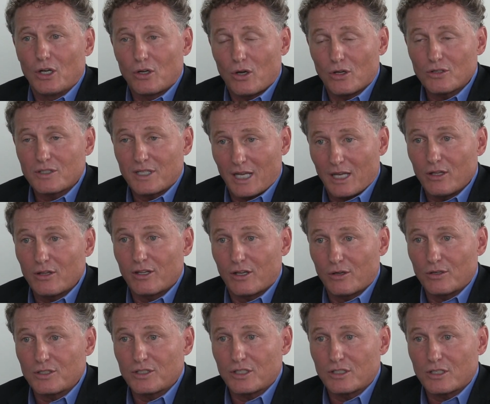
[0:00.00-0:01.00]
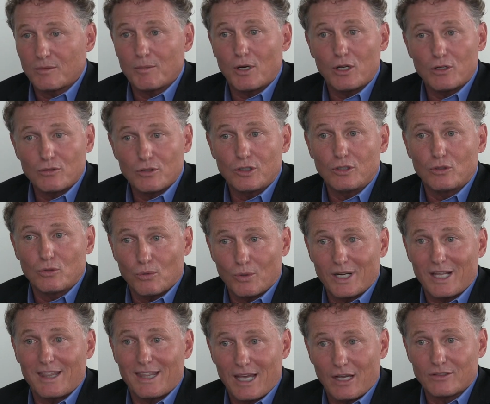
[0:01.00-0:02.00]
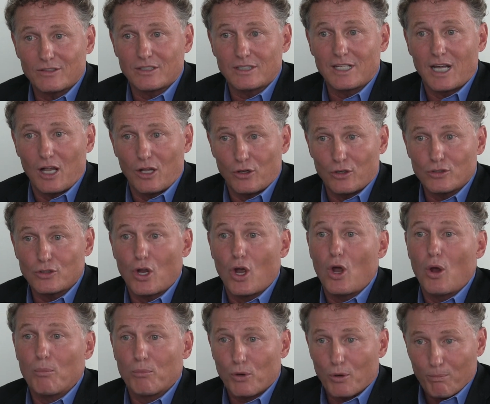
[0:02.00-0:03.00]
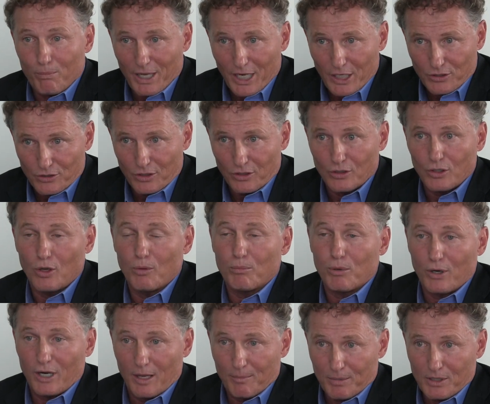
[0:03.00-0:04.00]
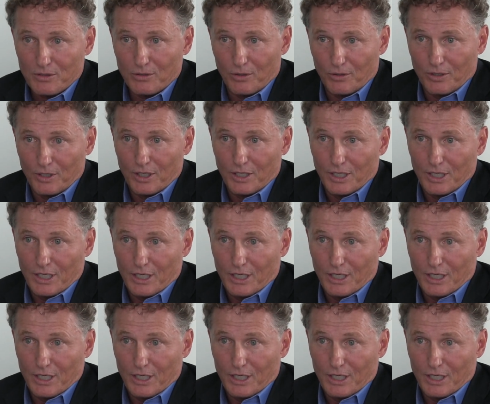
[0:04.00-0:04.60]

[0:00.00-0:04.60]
costs the healthcare system $120,000 per patient per episode.